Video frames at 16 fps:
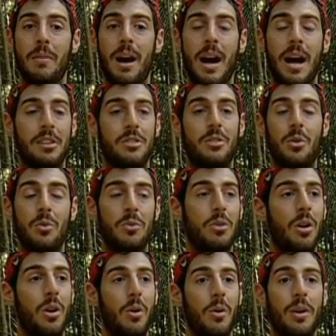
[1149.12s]
I don't
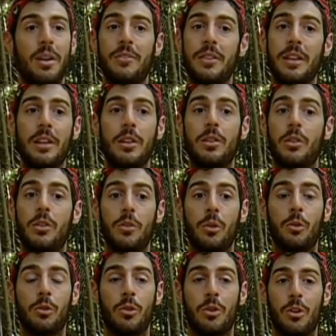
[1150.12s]
know if either of
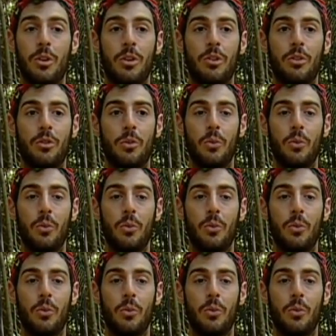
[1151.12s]
those girls